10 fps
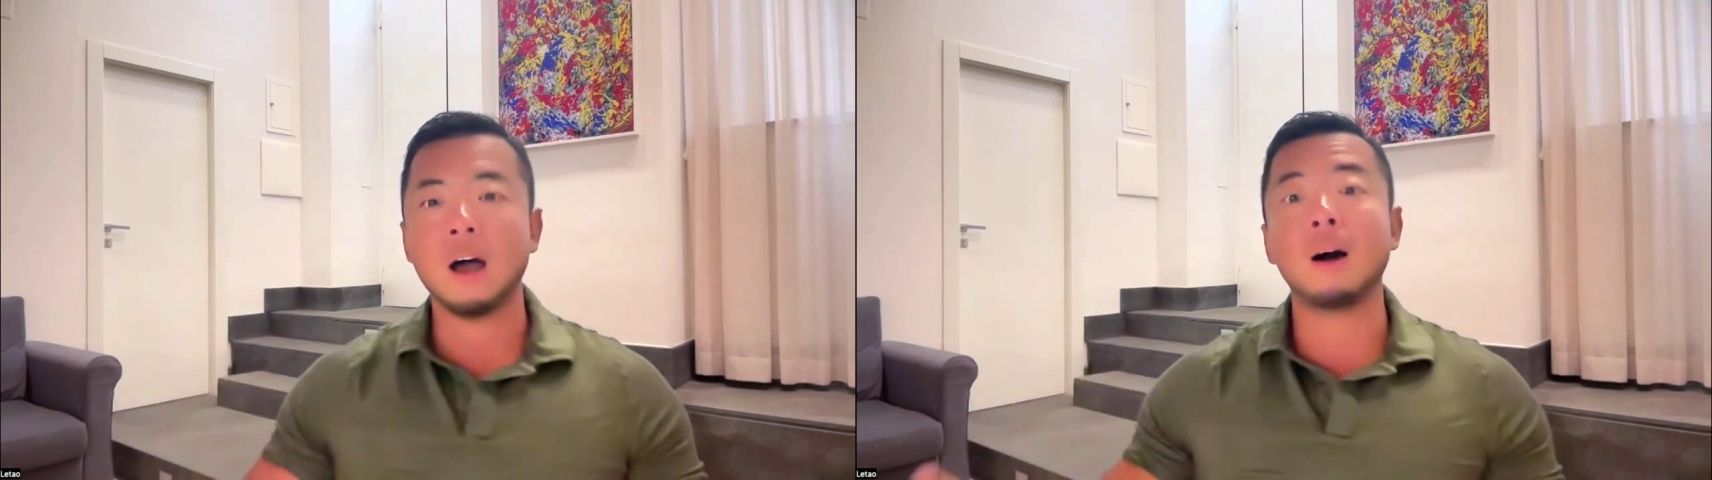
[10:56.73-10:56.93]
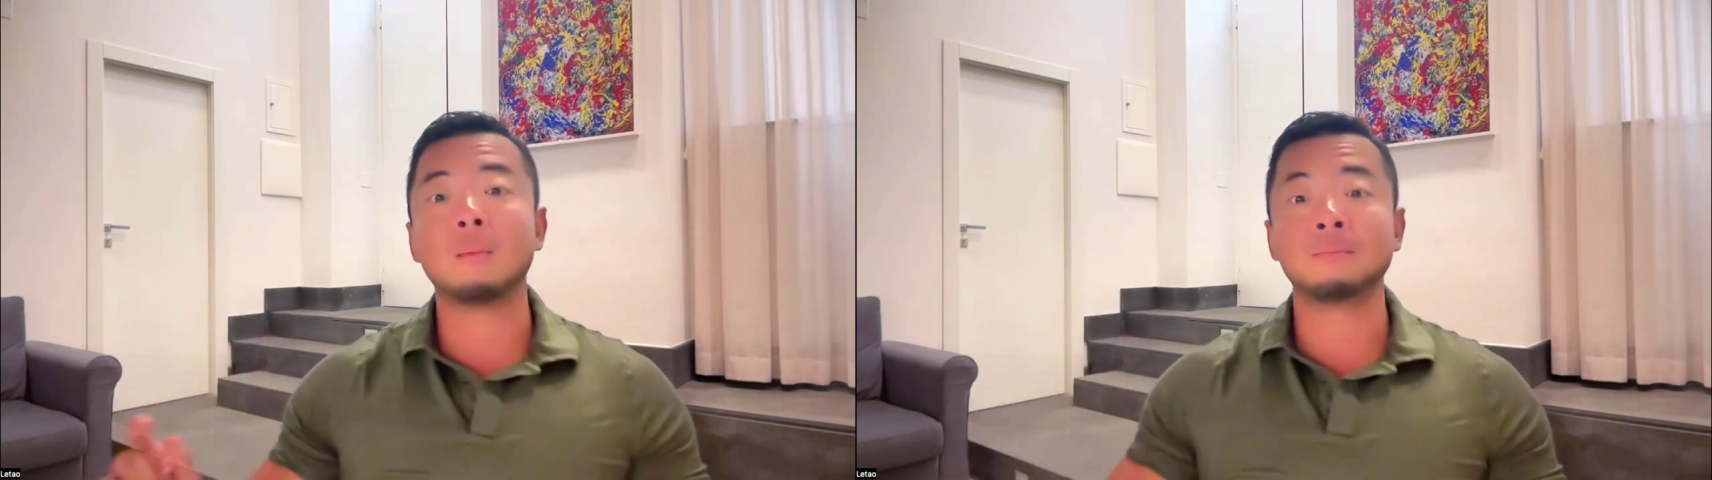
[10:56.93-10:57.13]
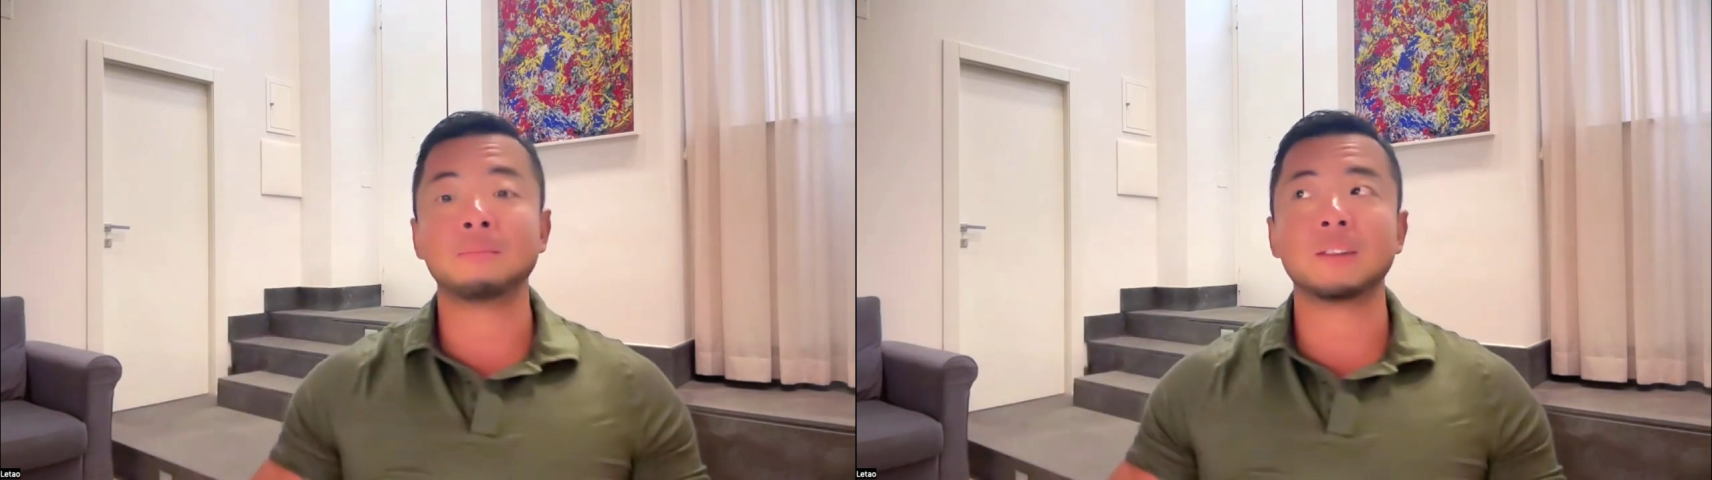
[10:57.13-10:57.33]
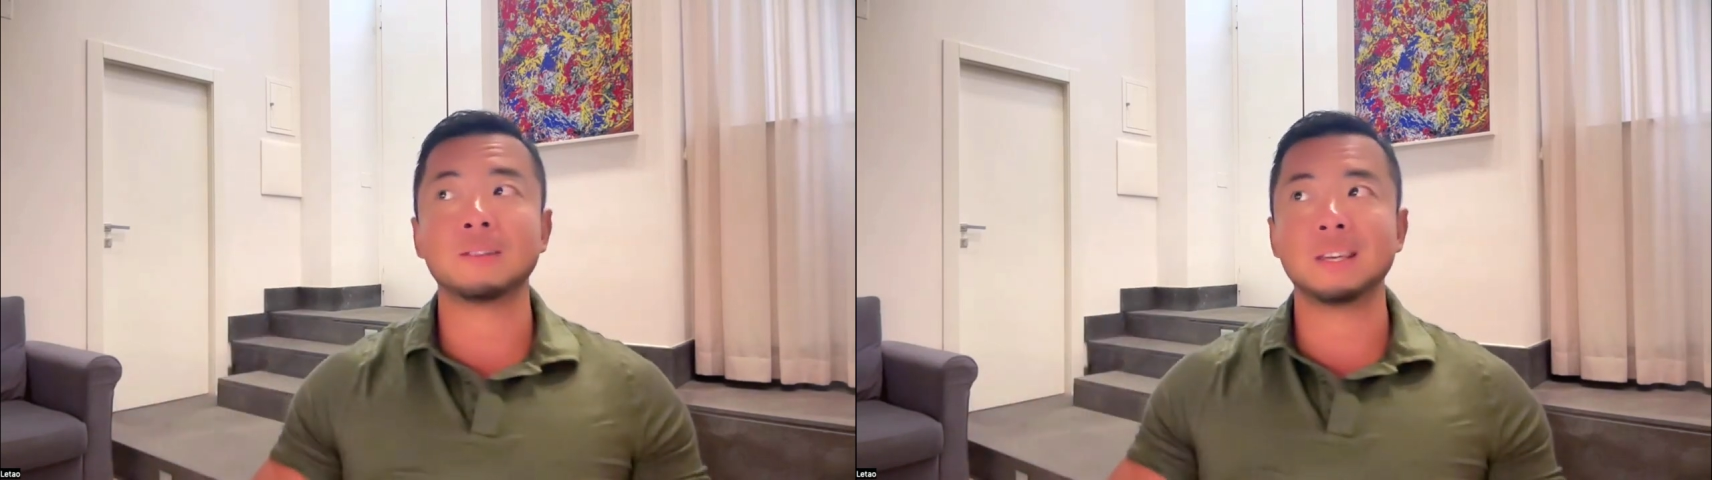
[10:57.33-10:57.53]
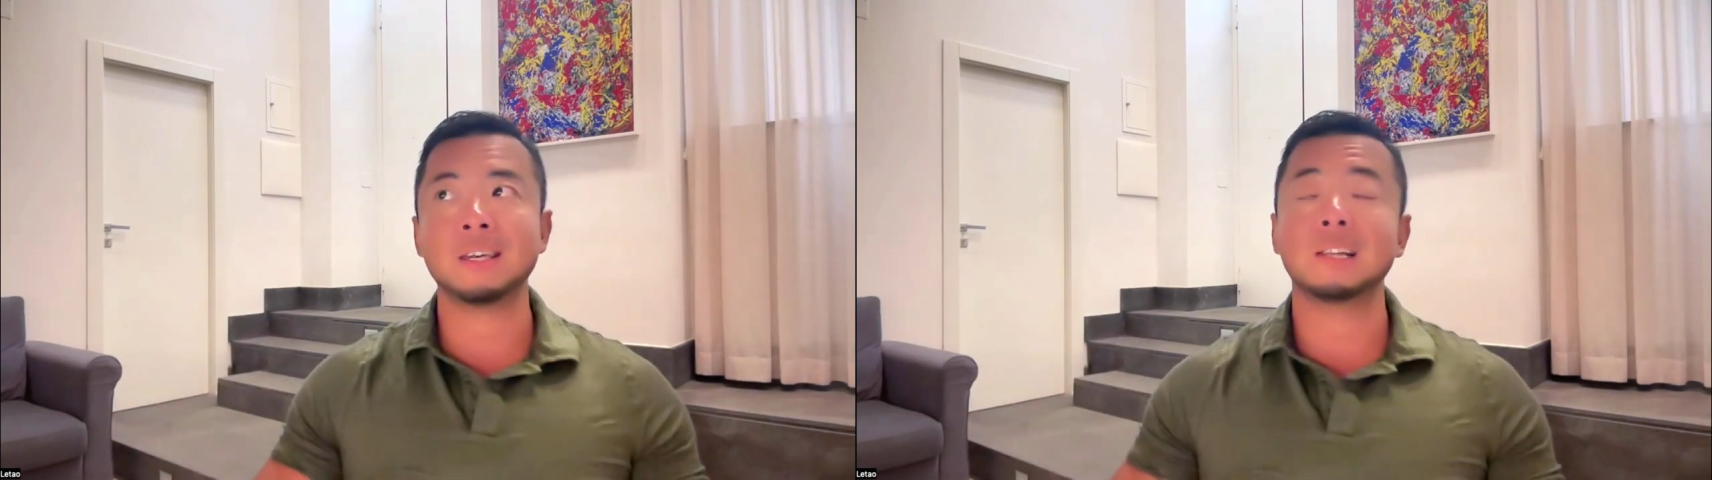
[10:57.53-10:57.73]

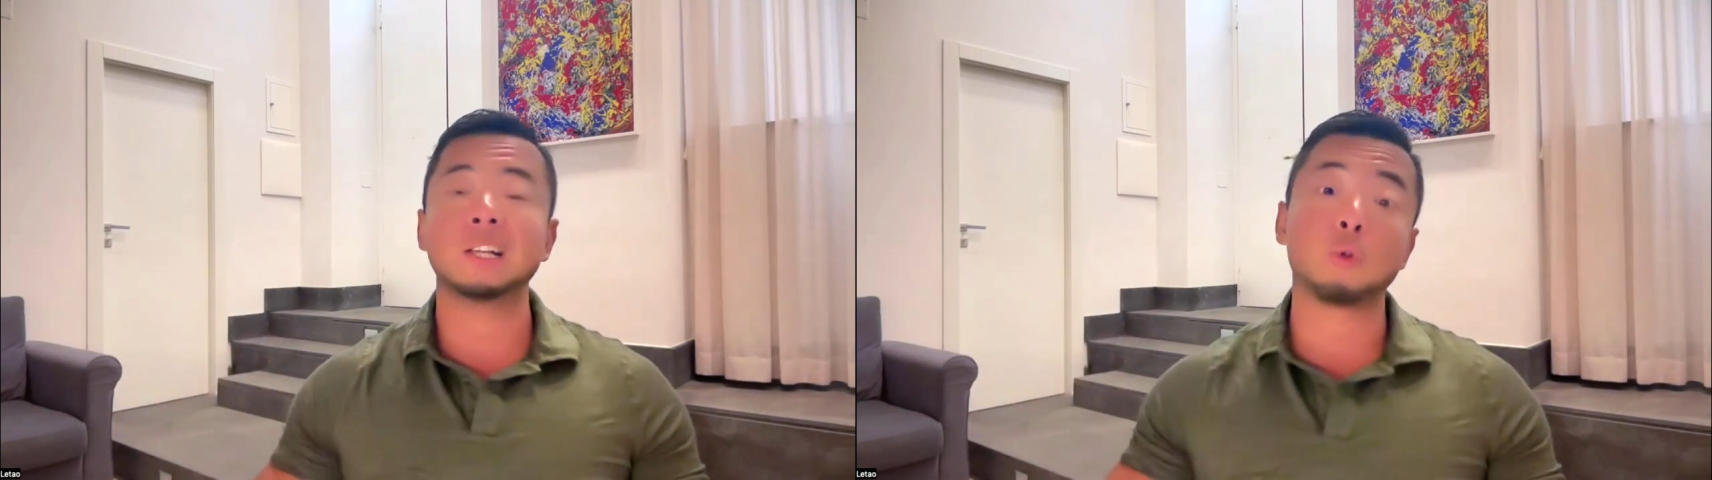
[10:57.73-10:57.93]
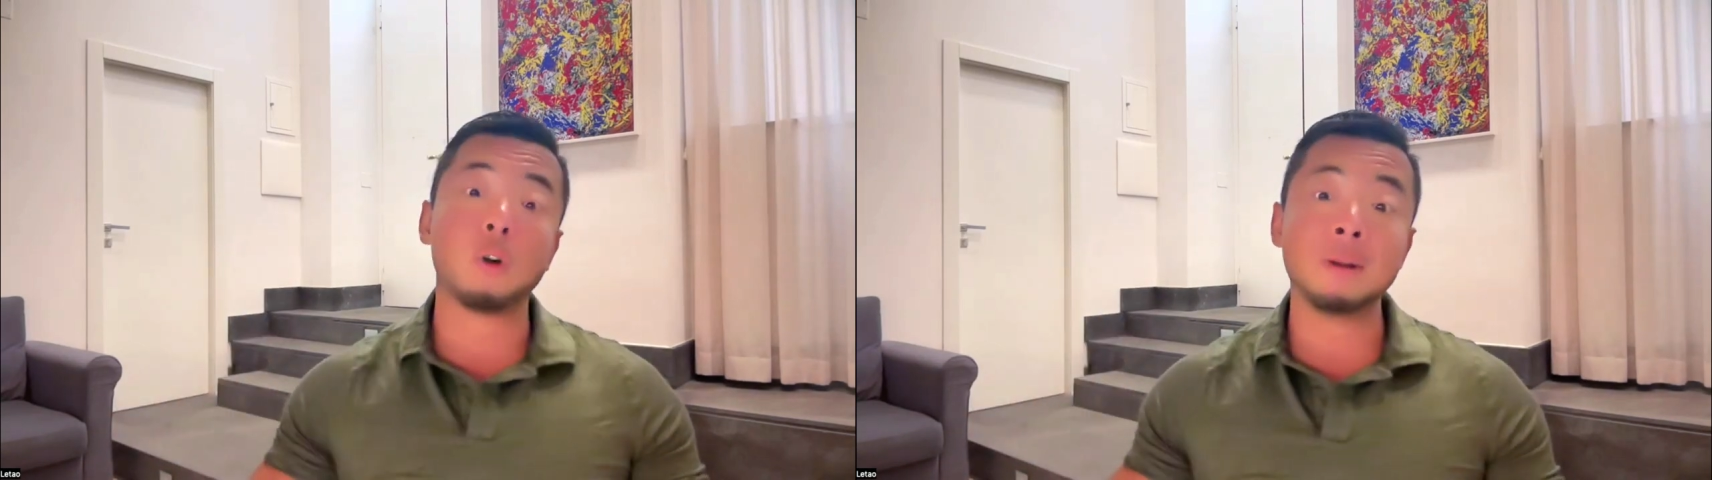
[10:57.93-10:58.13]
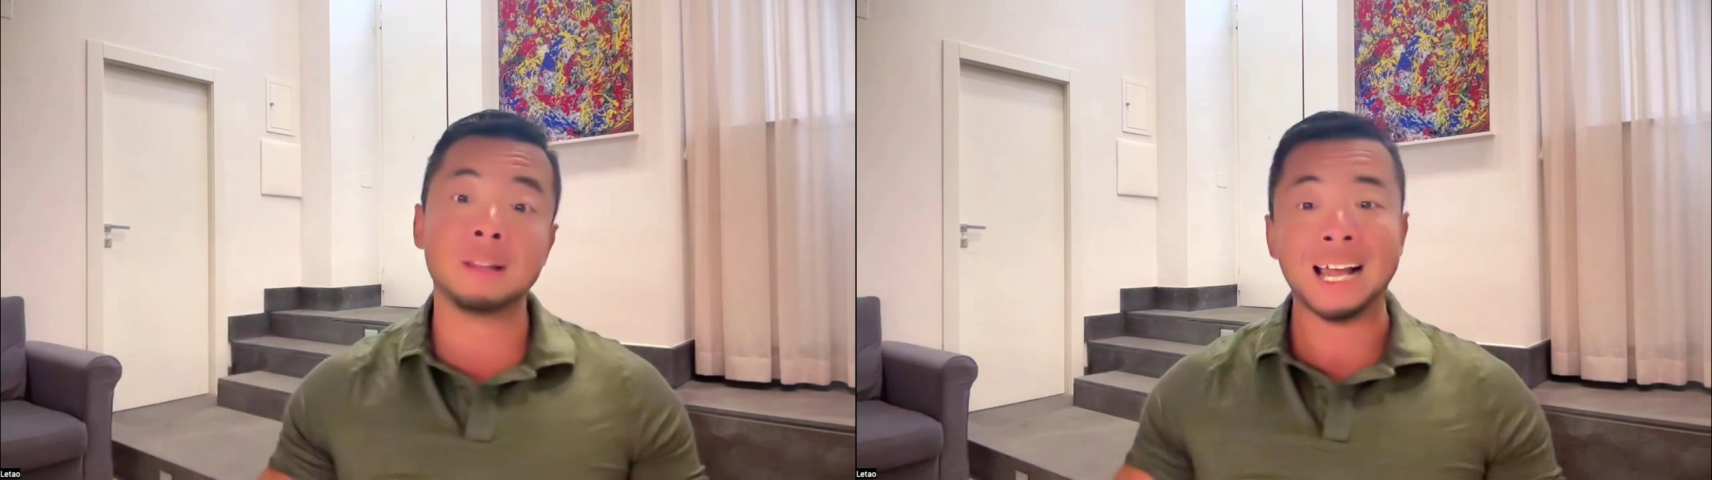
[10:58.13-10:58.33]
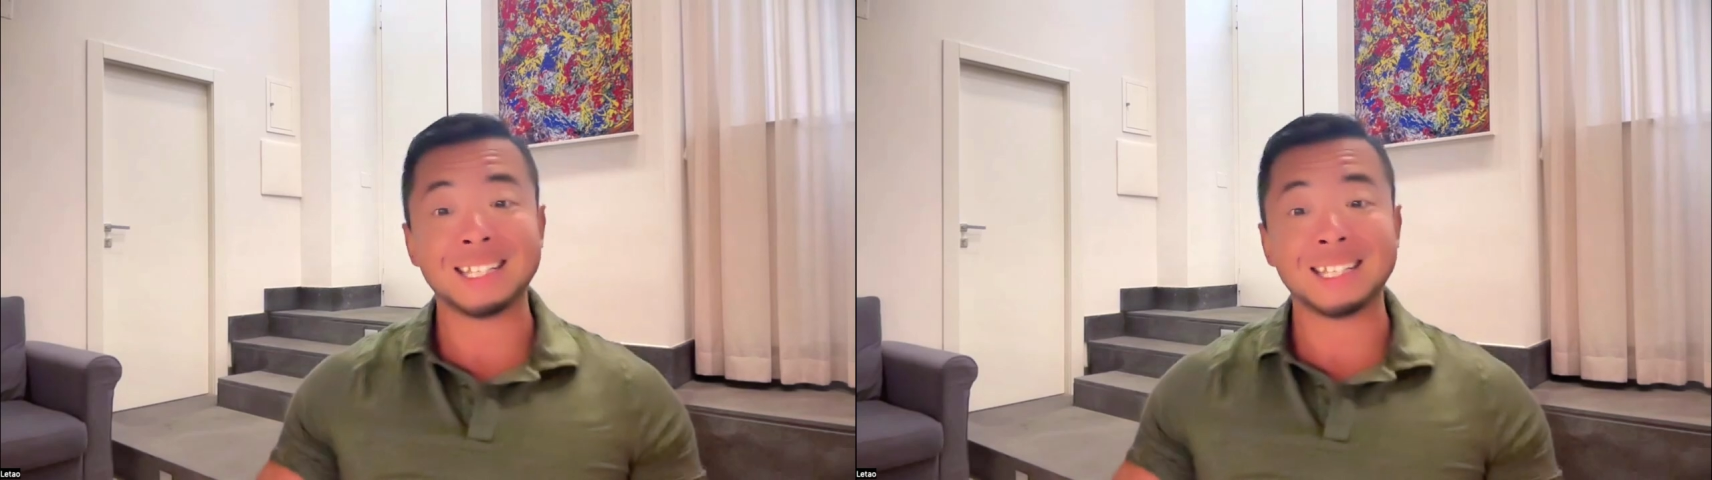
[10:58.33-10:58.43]
The Lenormand